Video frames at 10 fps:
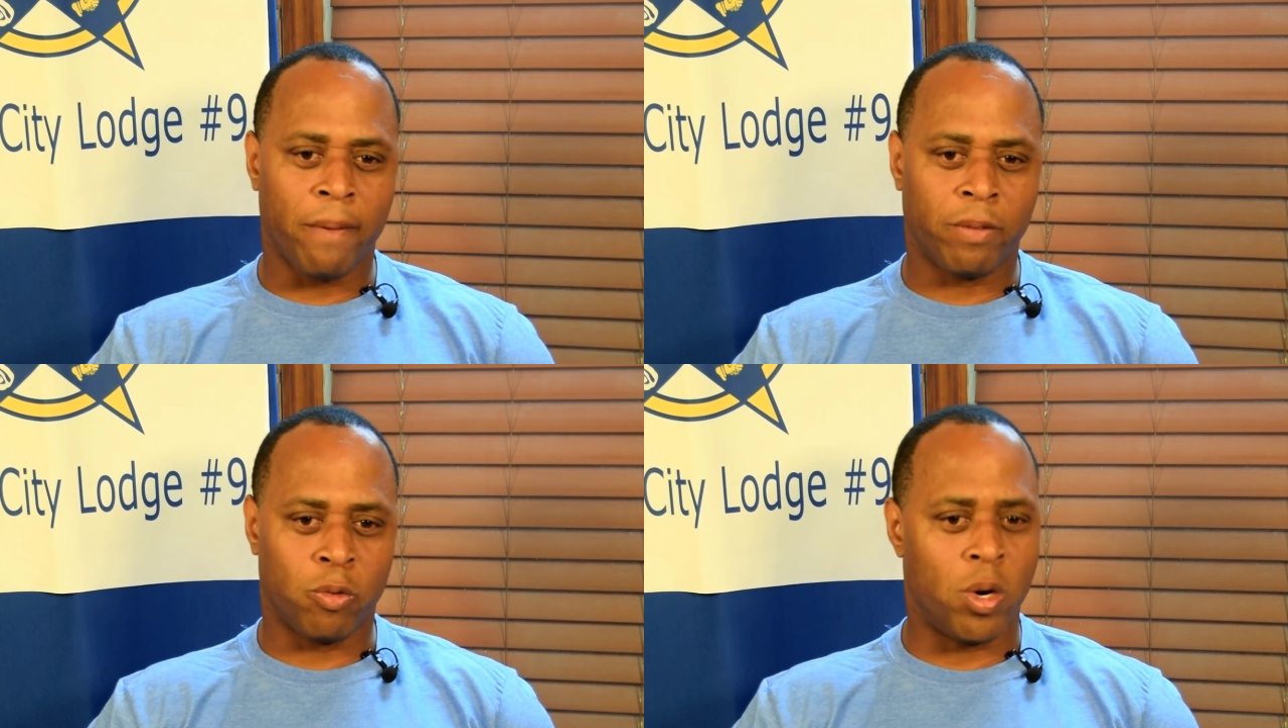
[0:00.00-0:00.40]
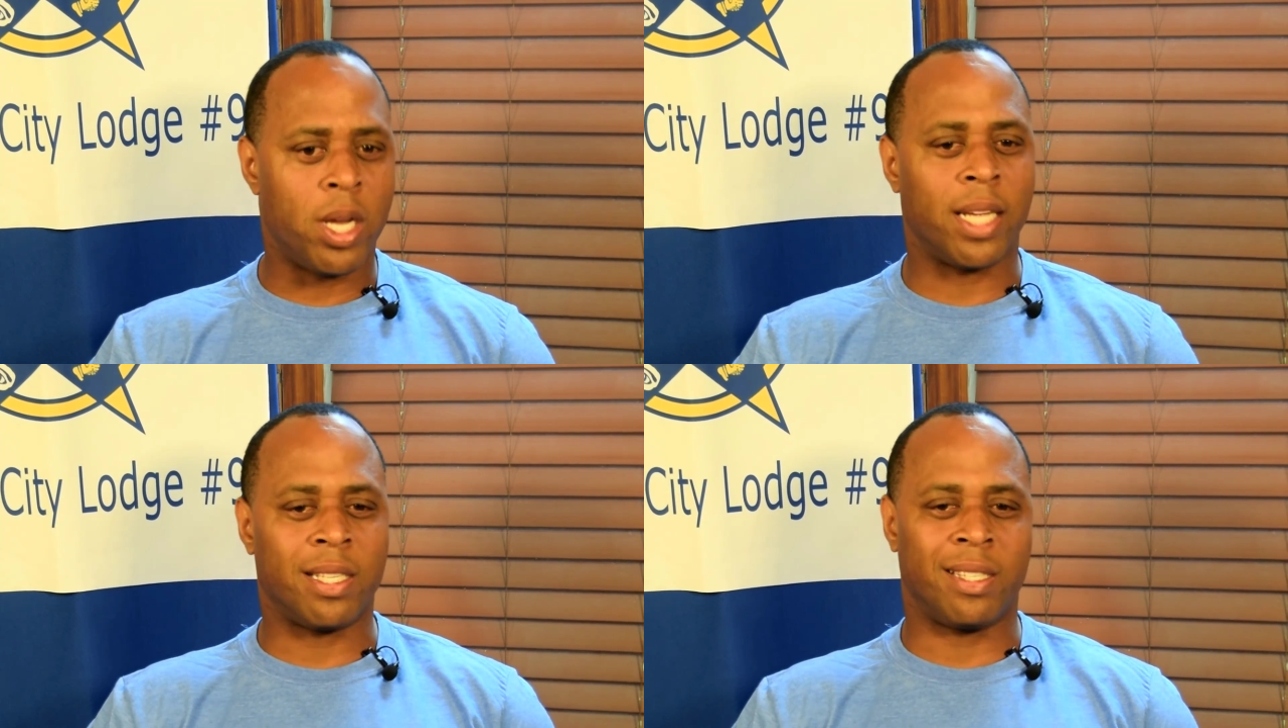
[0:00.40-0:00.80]
for
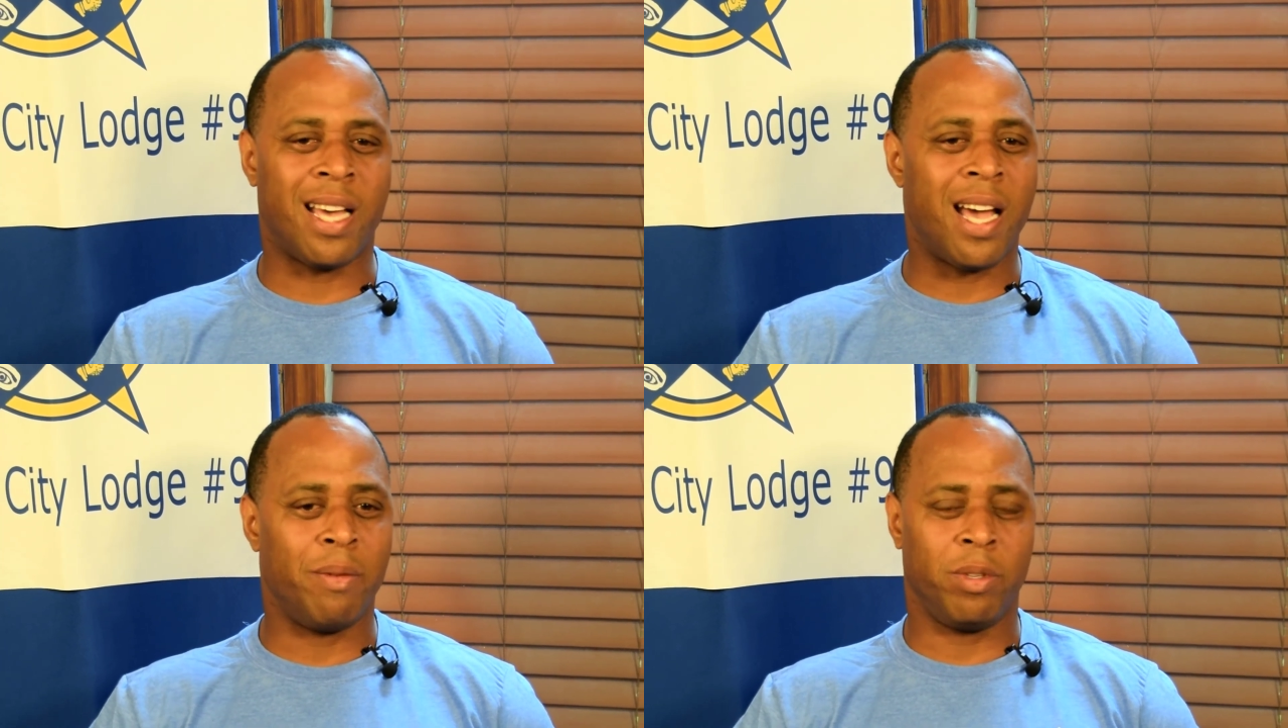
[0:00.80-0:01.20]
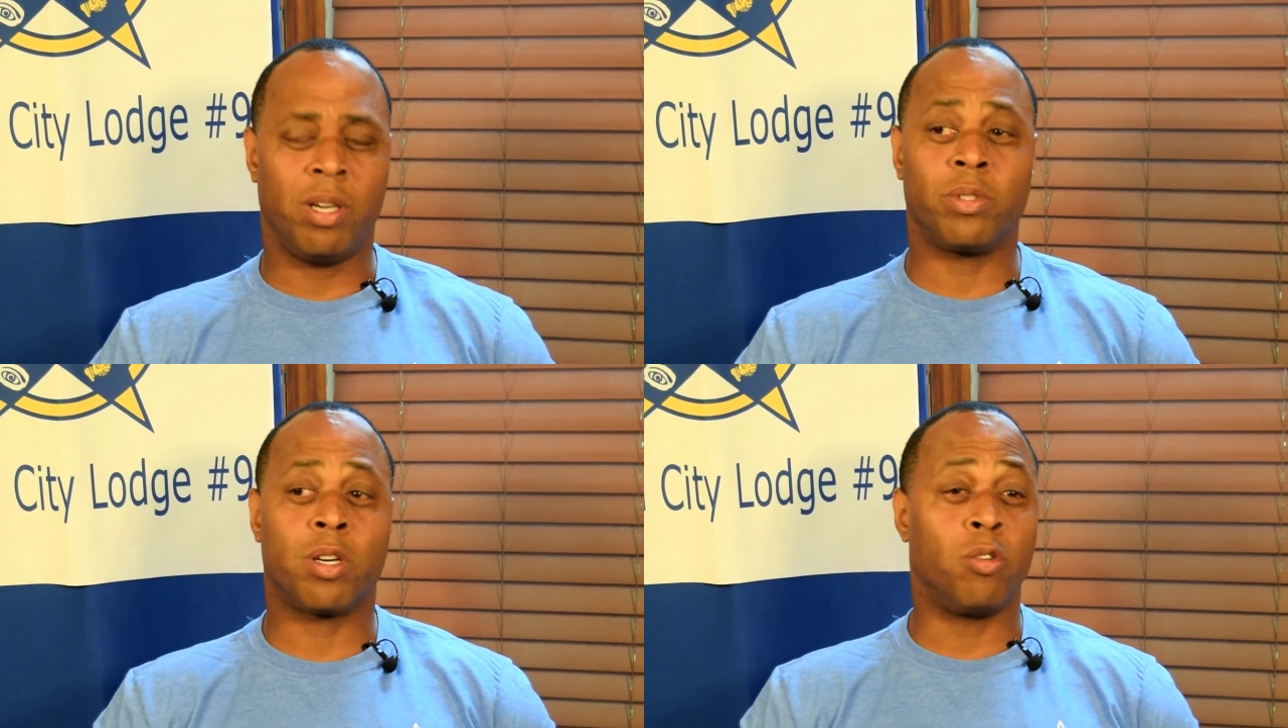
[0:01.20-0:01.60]
one, at the time, you know, I
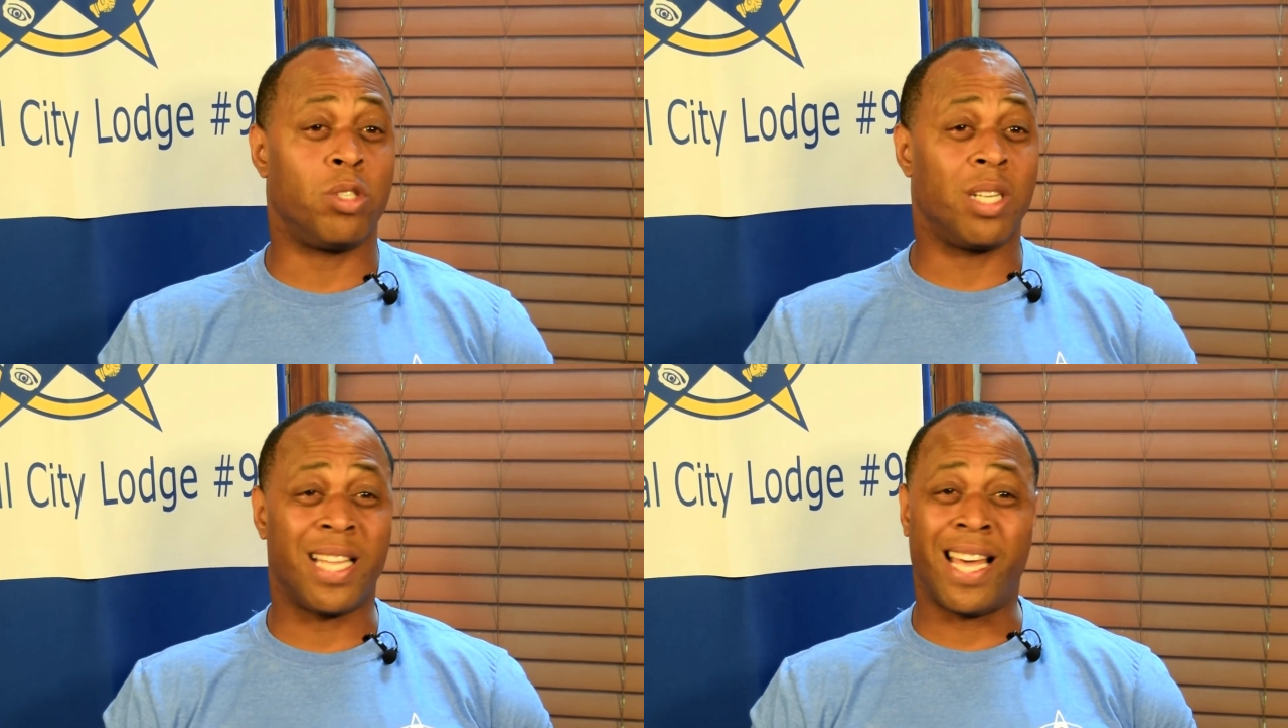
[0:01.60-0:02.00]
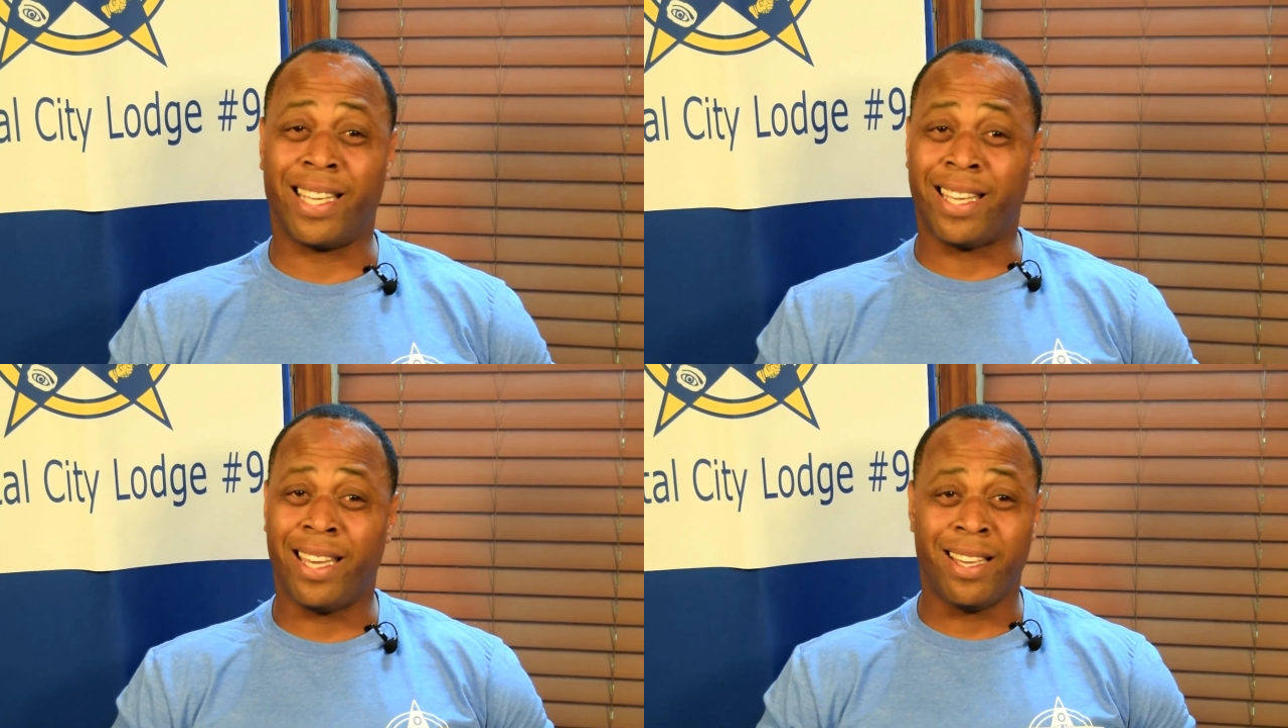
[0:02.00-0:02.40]
was coaching a lot
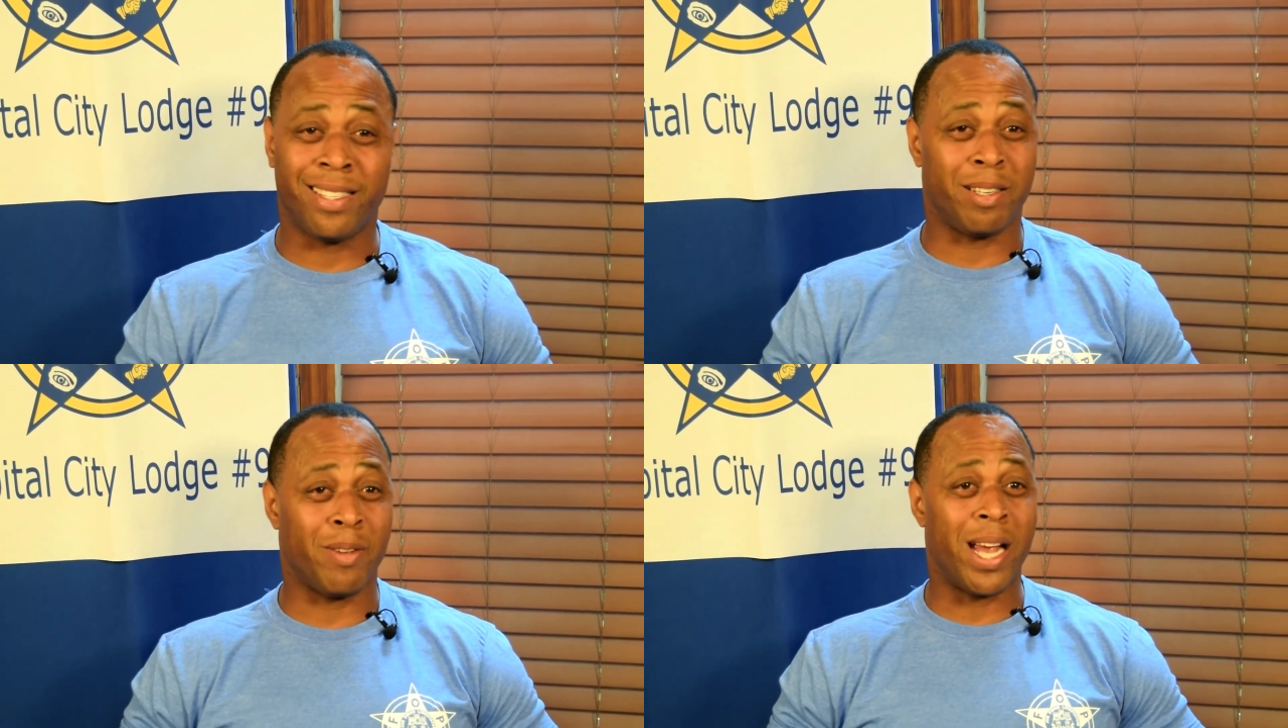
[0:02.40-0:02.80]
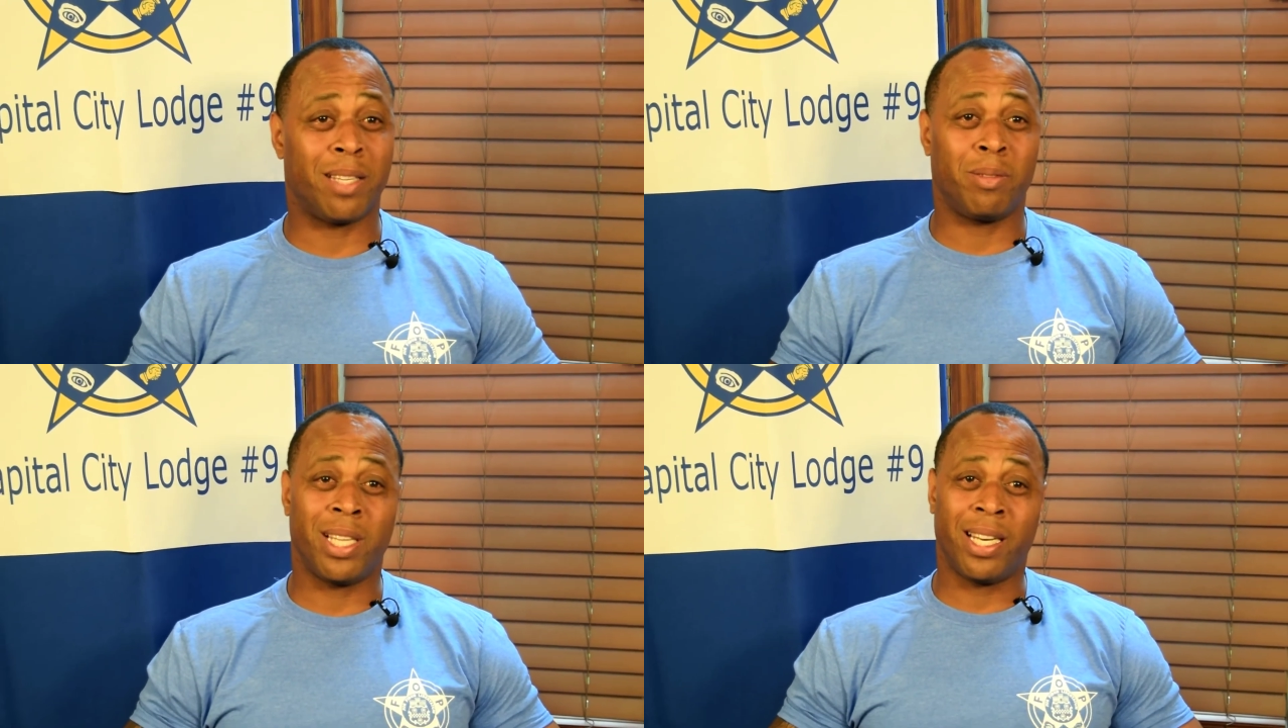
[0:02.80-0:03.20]
of kids,
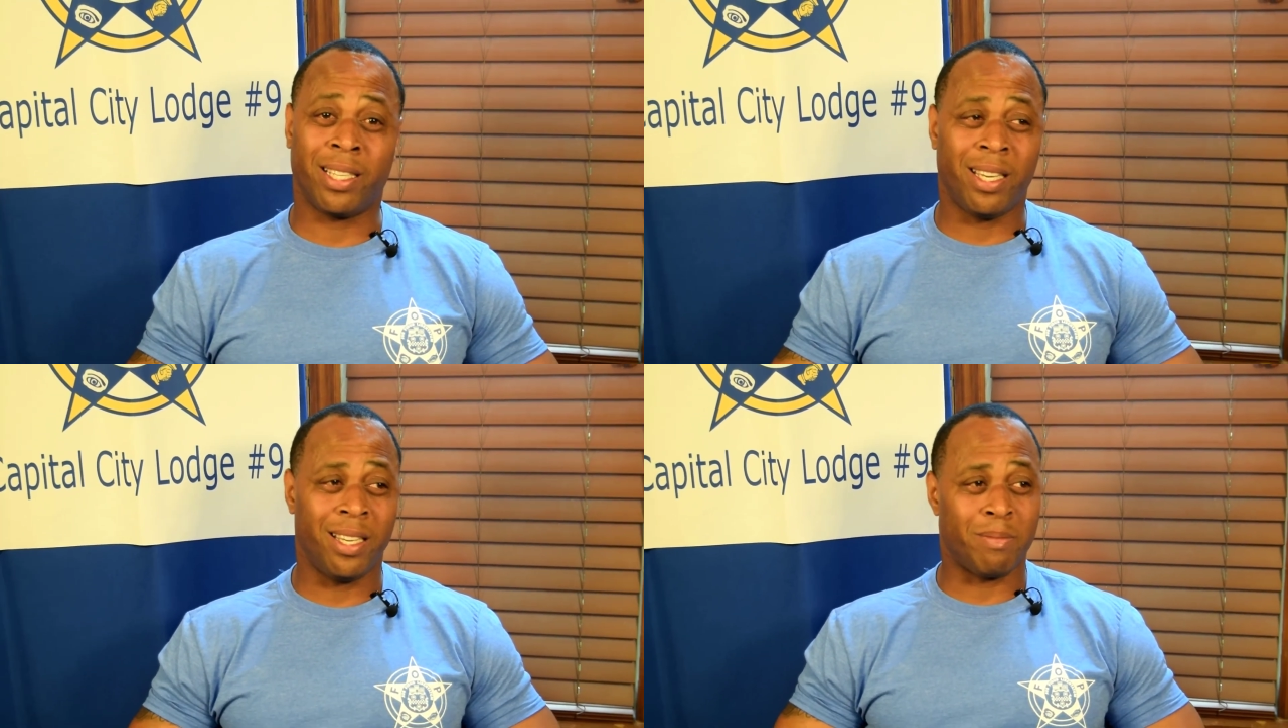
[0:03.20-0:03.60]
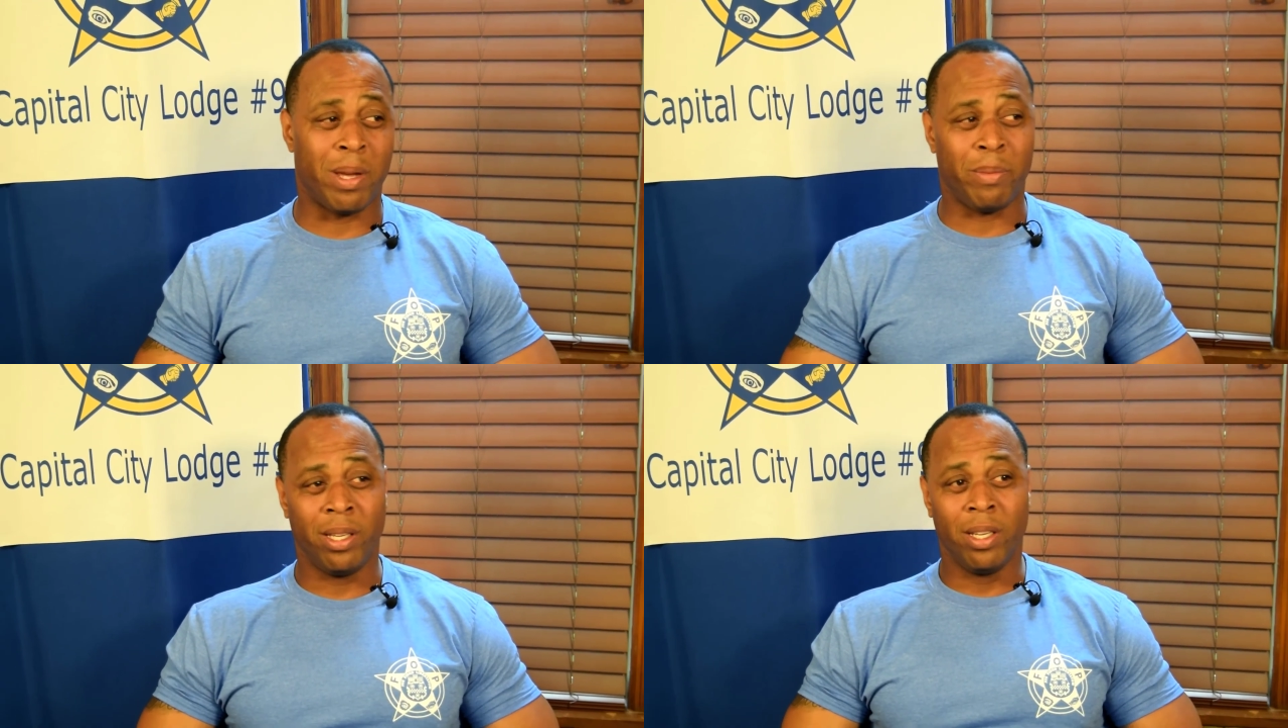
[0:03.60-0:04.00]
interacting with a lot of kids, maybe